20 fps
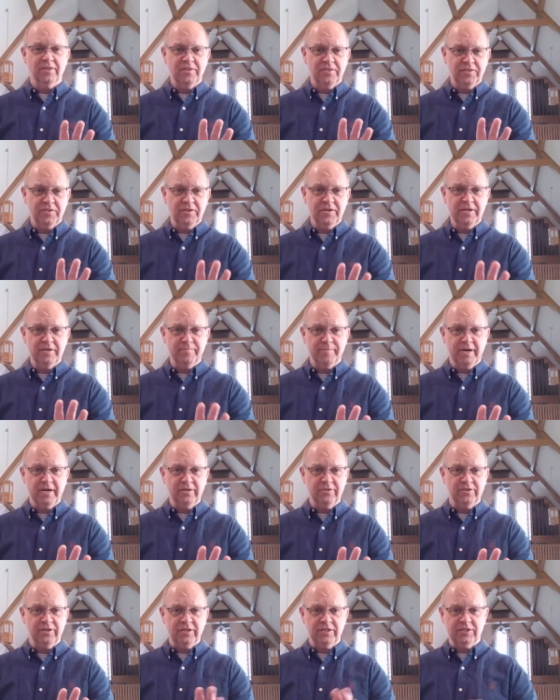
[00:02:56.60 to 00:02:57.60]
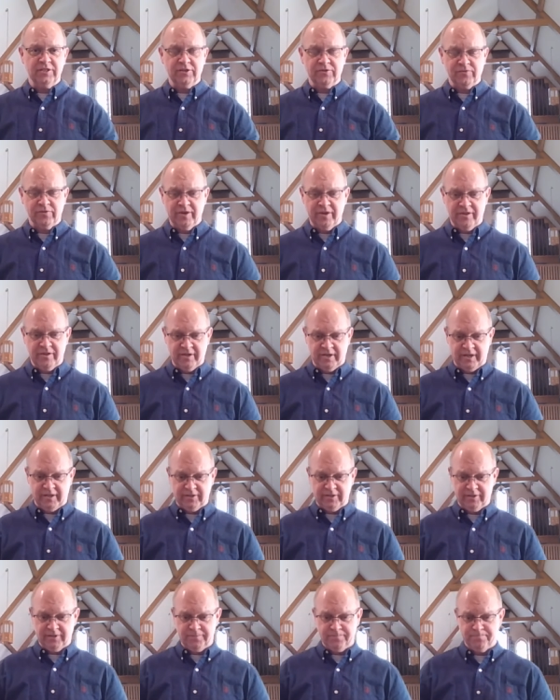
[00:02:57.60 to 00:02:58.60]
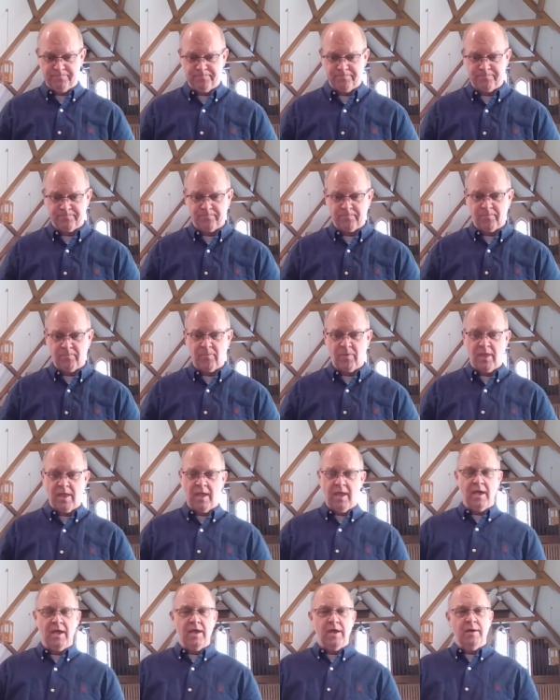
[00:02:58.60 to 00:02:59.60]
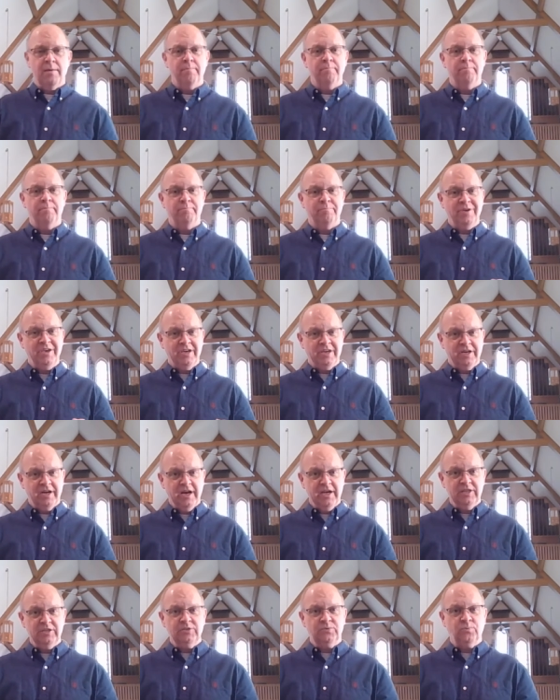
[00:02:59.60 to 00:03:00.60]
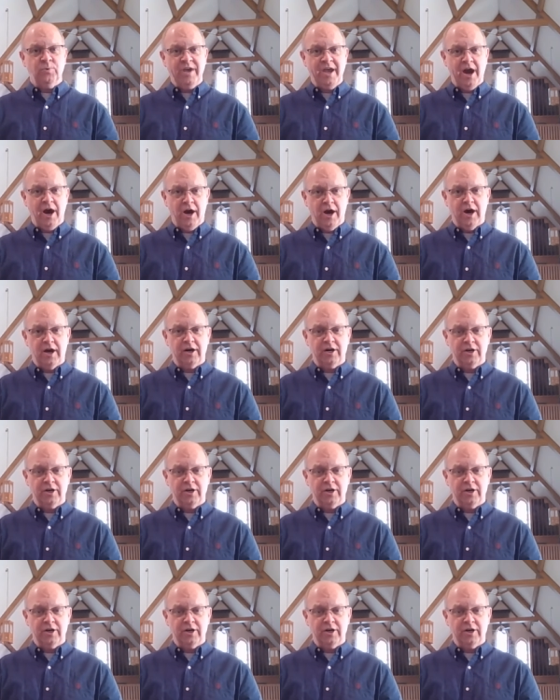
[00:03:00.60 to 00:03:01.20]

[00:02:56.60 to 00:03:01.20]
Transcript: Think about these 3 things. Because we are